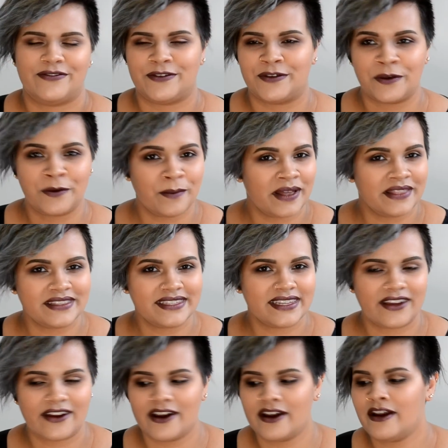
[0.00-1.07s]
few months
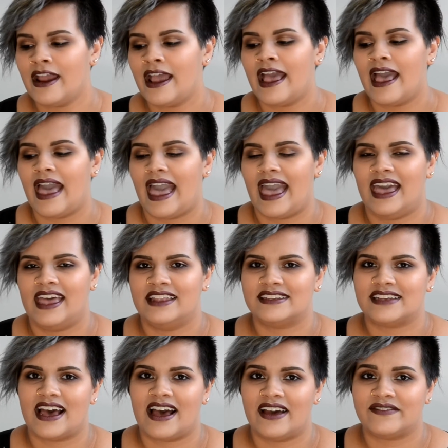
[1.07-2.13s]
ago, and
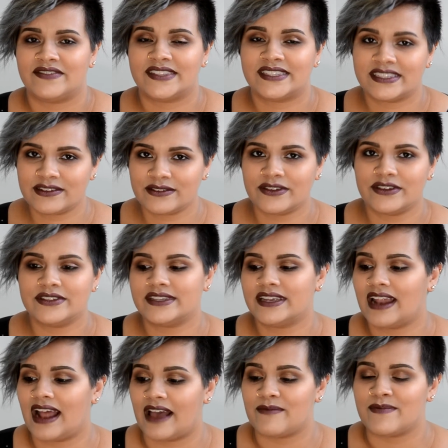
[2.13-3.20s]
I've still used
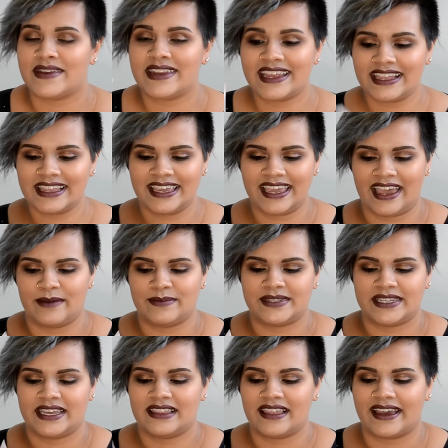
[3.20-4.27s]
it. I'm nearly
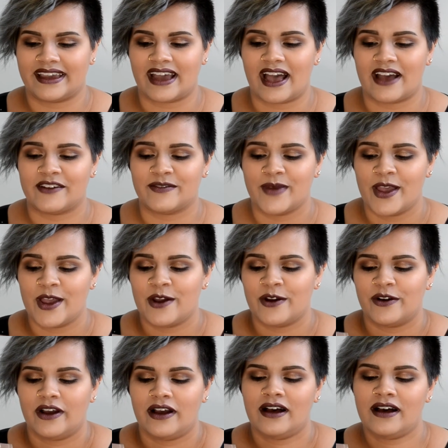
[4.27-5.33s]
empty, like I'm
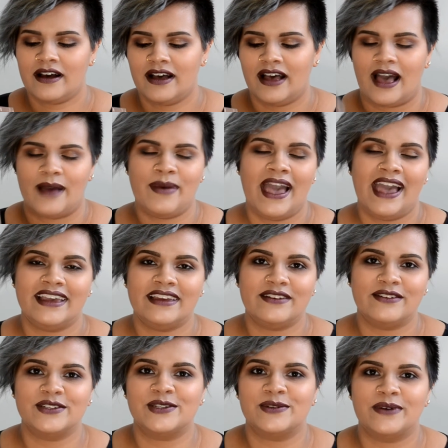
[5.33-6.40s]
hanging
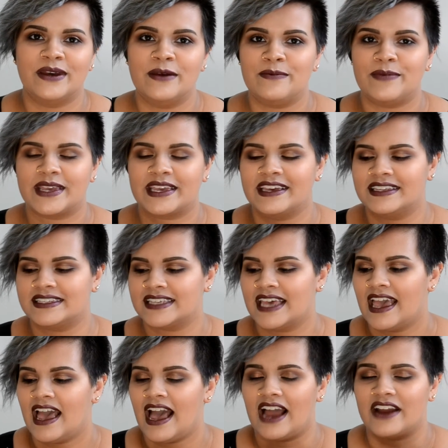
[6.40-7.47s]
on to it because
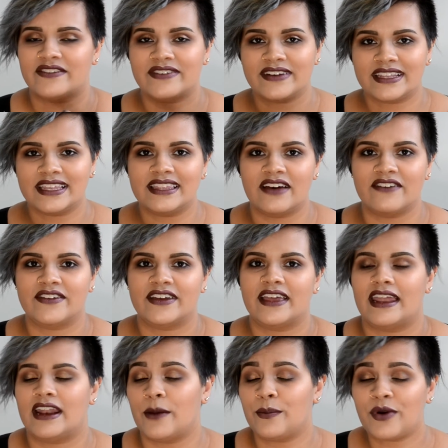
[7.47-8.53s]
I really love it,
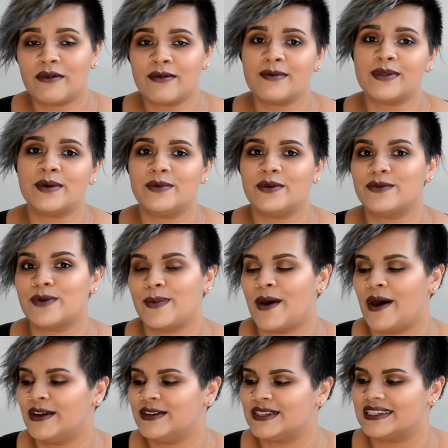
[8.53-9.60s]
and I probably will
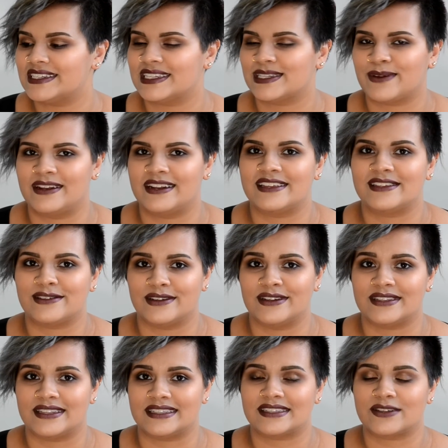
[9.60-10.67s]
repurchase this one as soon
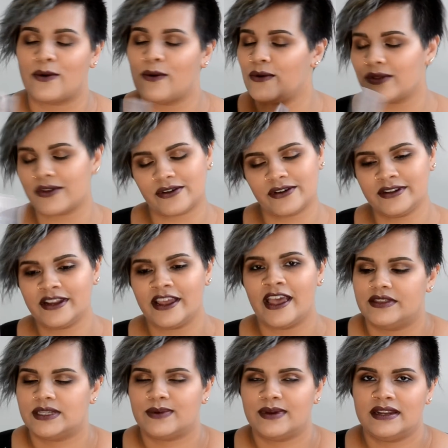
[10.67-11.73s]
as it's all gone.
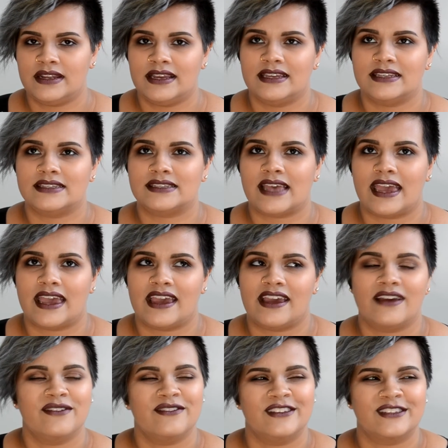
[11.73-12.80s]
This one is
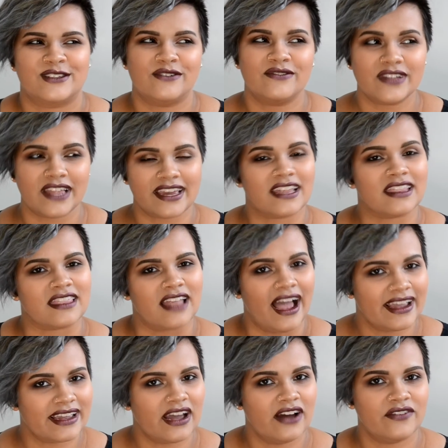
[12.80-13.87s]
a sort of like a
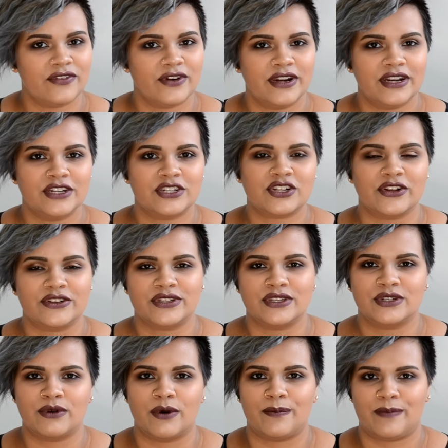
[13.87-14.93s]
light coverage, closer
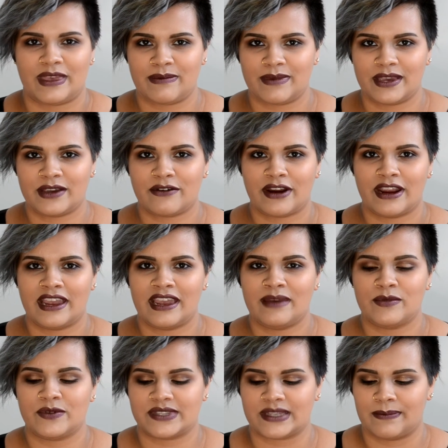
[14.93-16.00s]
to a BB
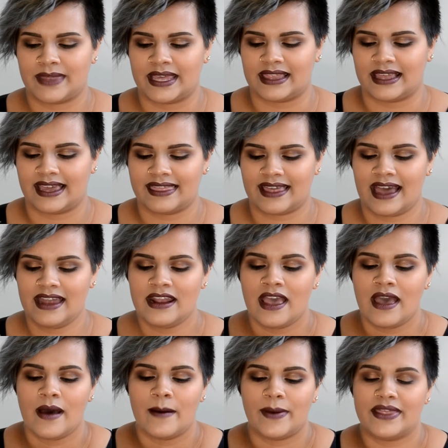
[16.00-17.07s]
cream or something like that,
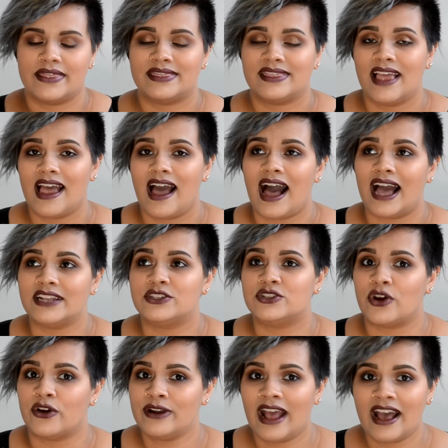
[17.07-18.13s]
but I
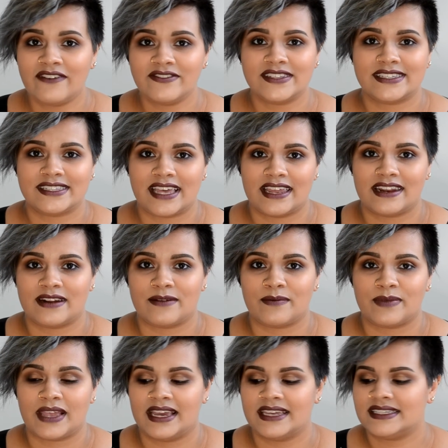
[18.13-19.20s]
don't have to set it in
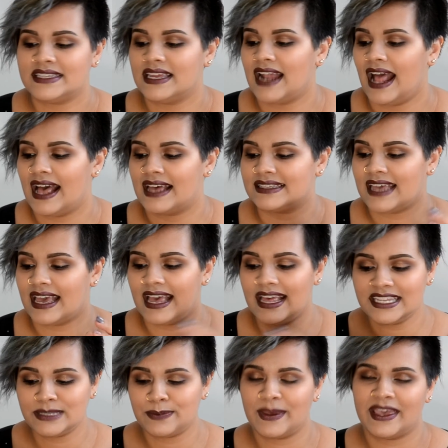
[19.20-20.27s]
place. It has
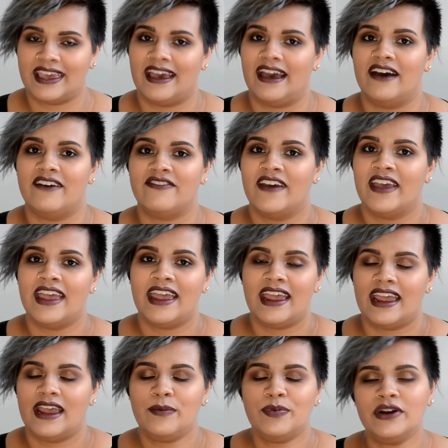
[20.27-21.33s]
SPF.
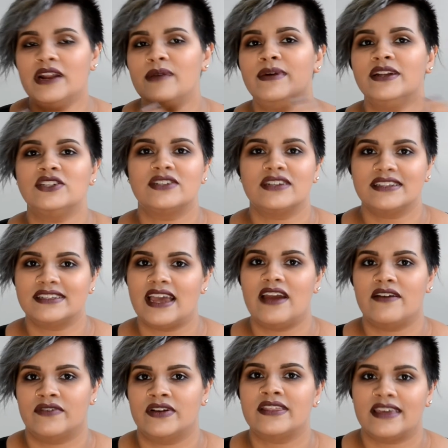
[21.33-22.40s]
It pretty much does
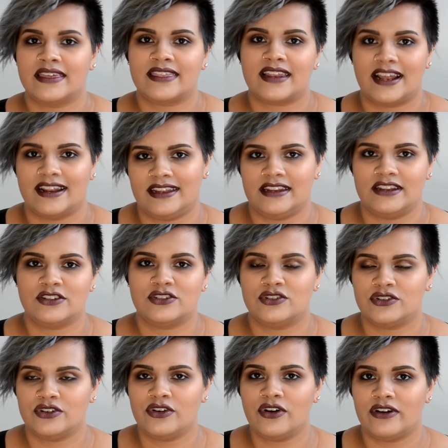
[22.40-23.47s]
everything that I need it to
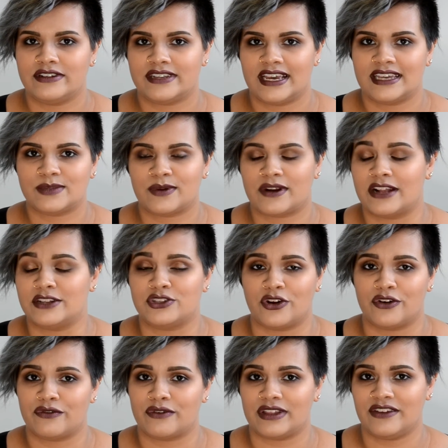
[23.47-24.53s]
do on days when I
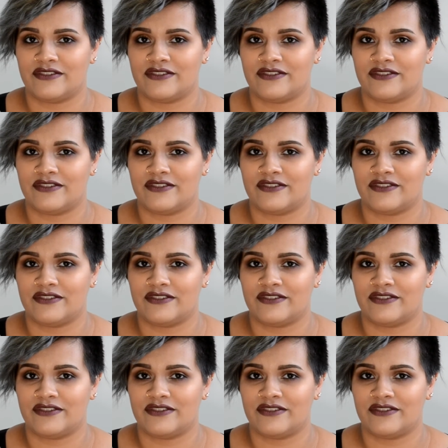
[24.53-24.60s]
don't really